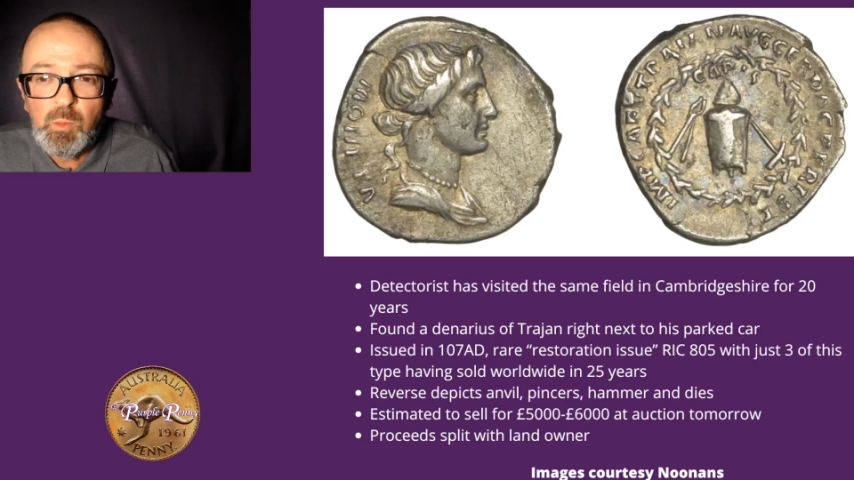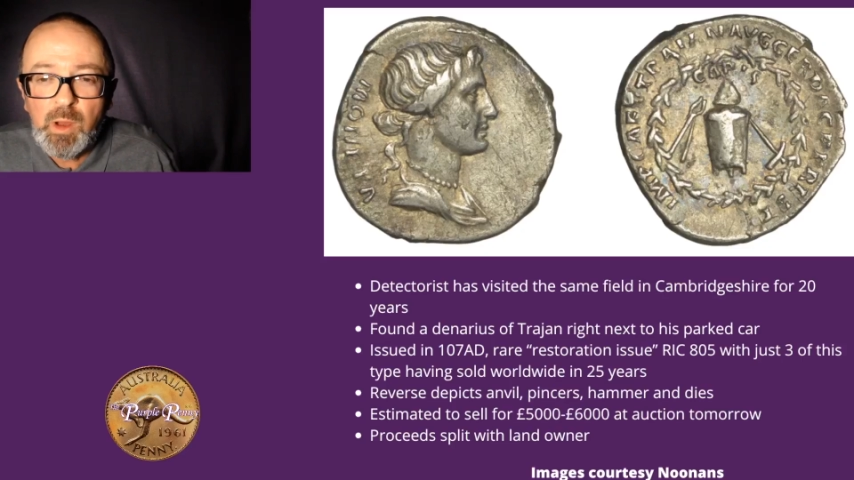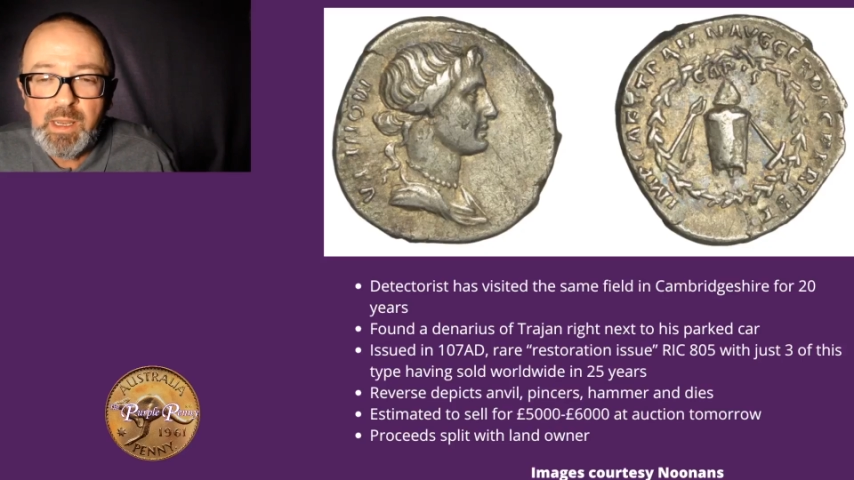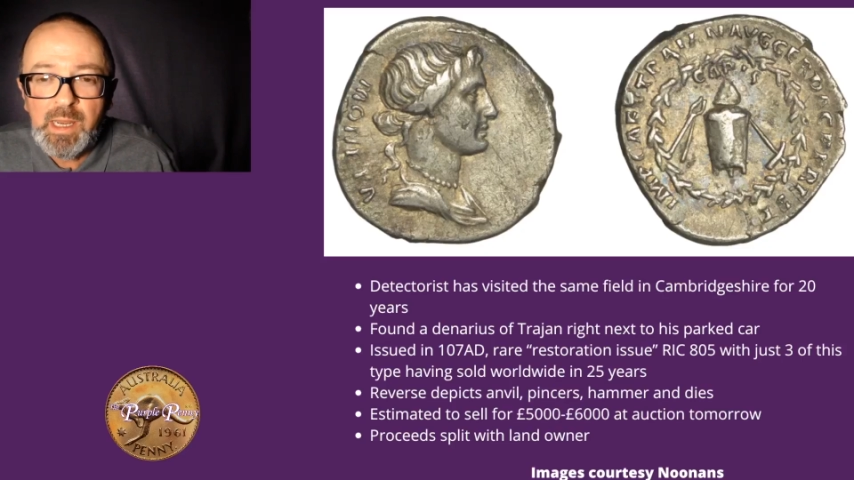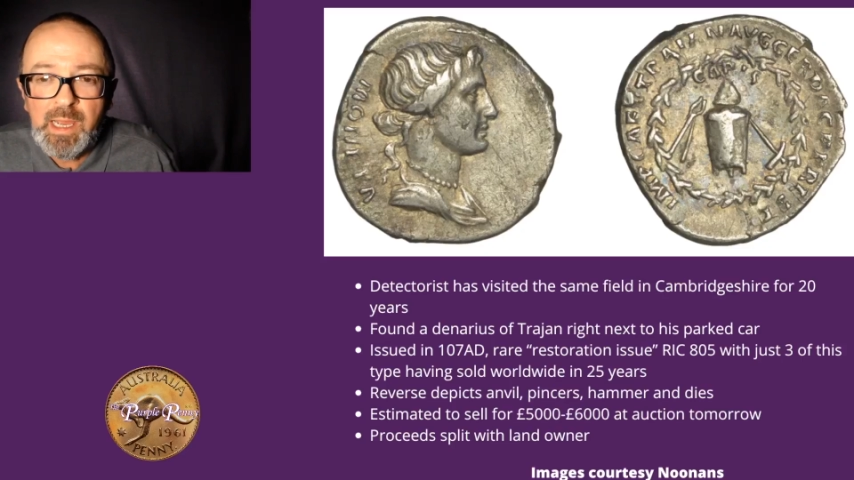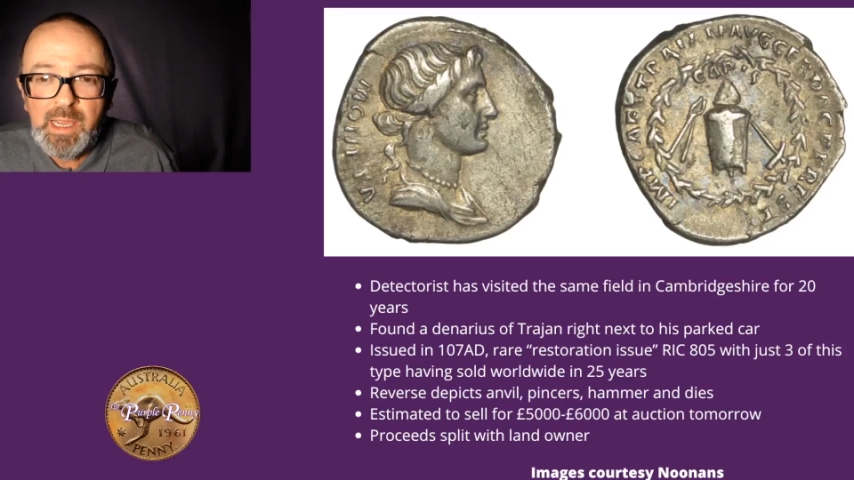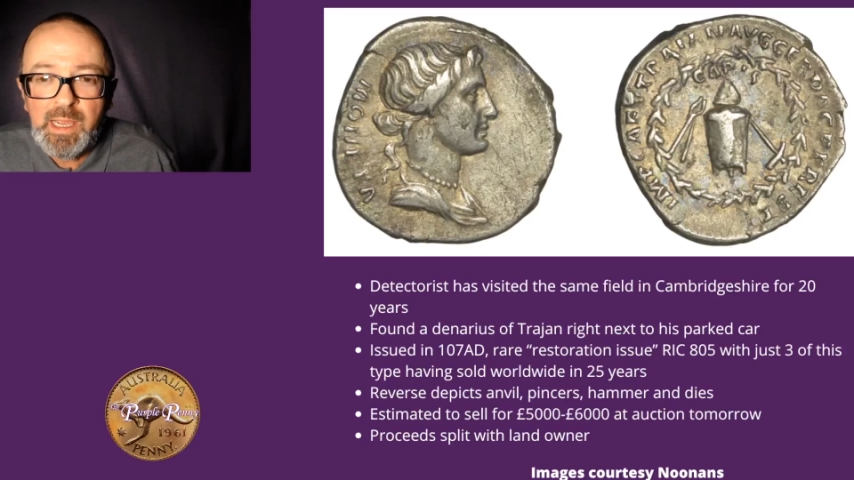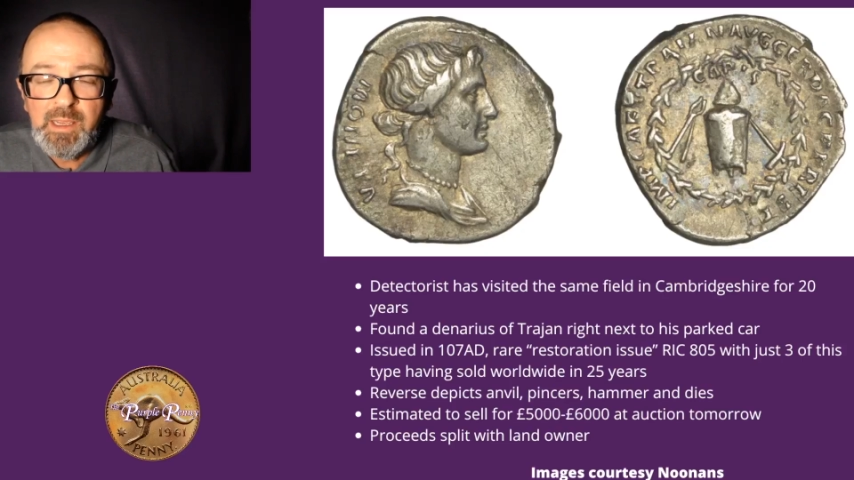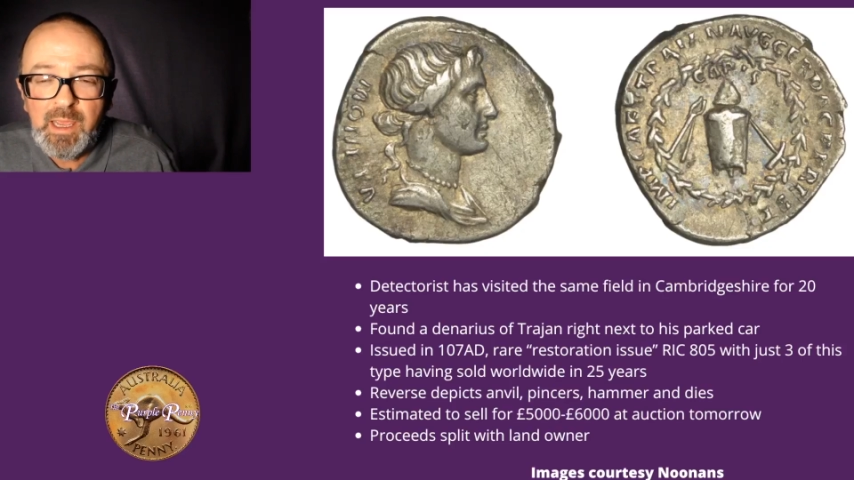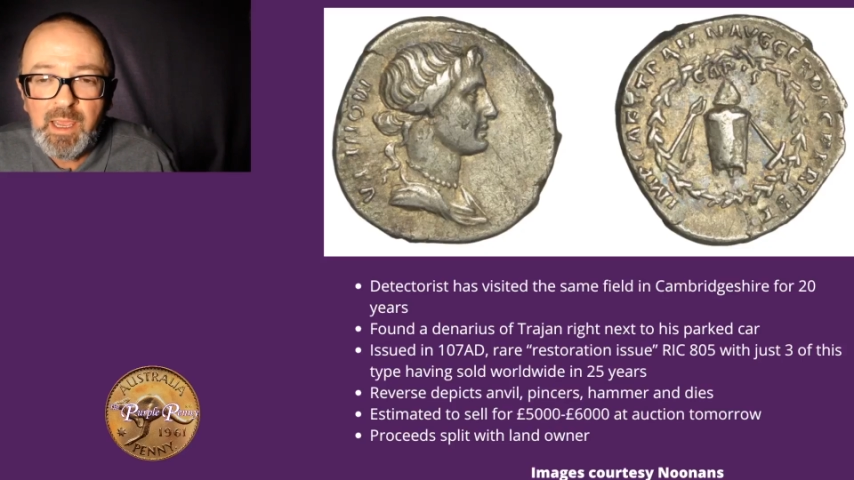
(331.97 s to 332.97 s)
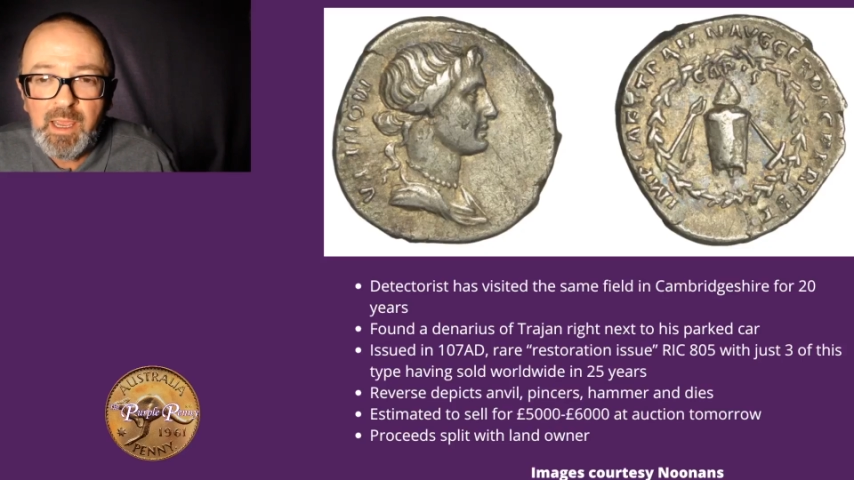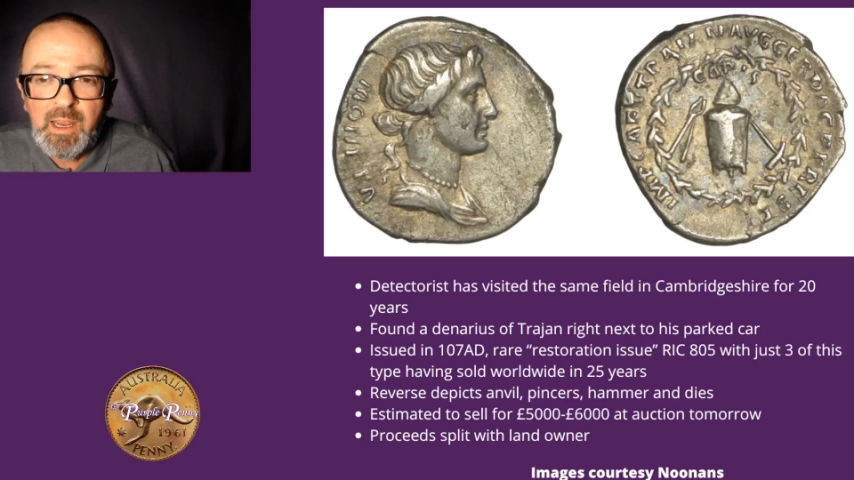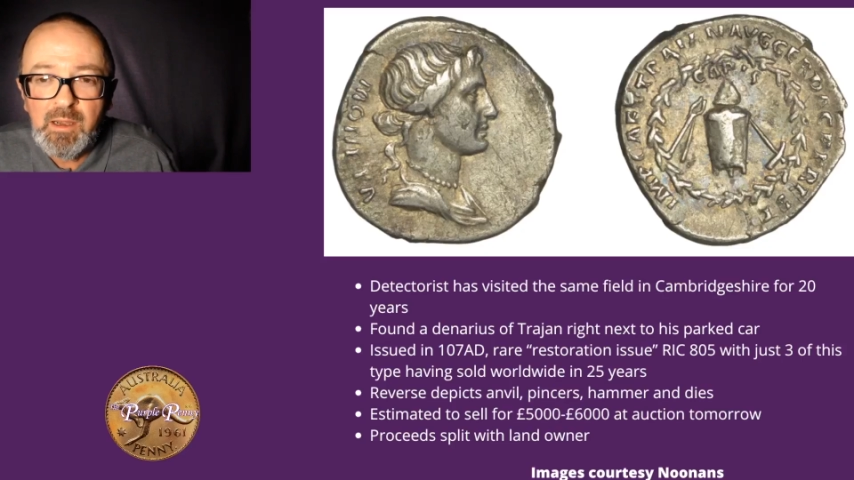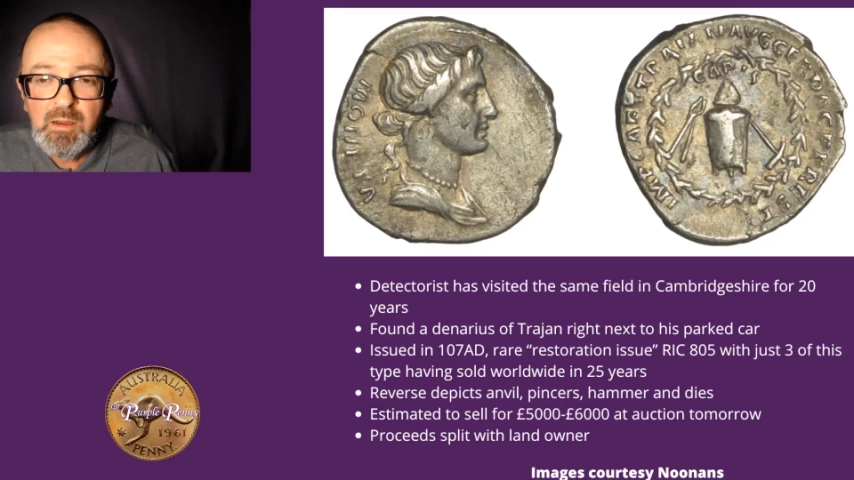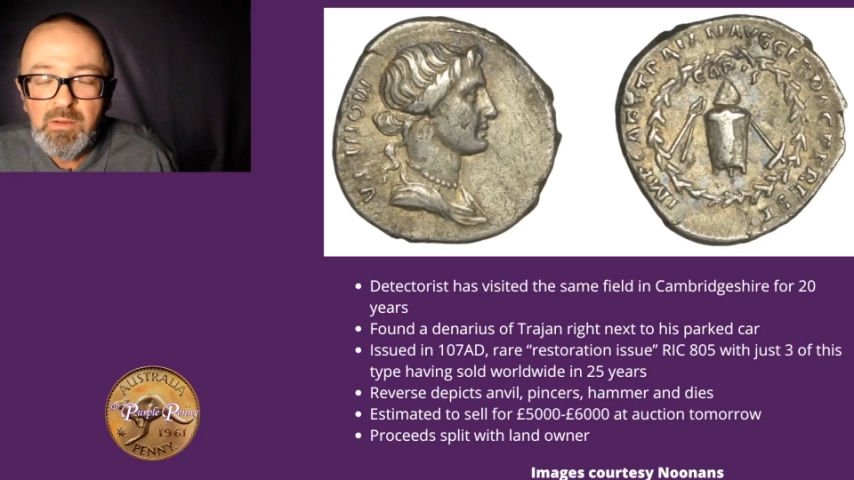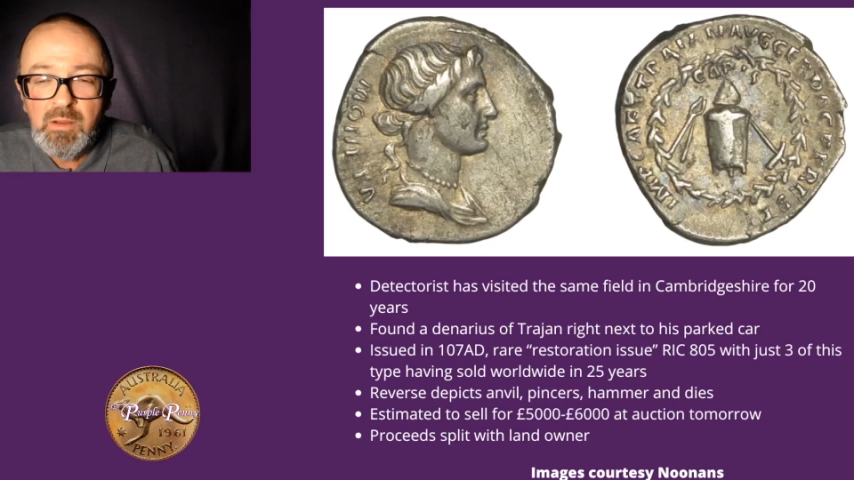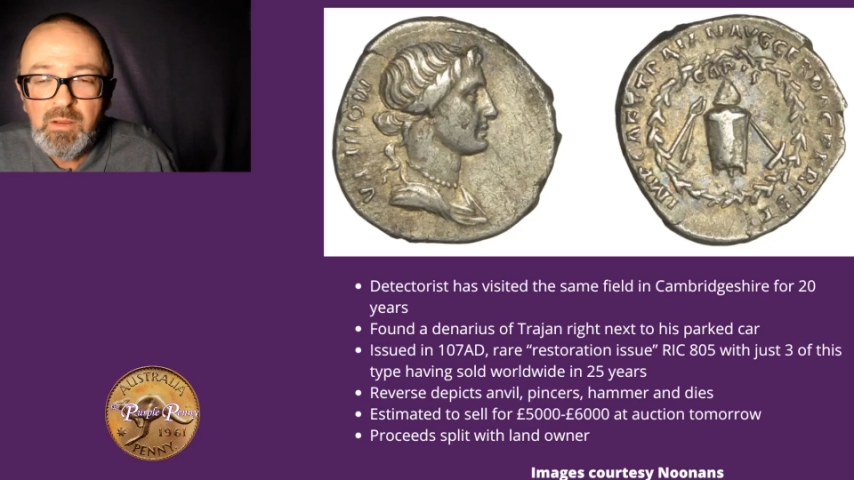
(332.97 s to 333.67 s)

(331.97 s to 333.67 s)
one day and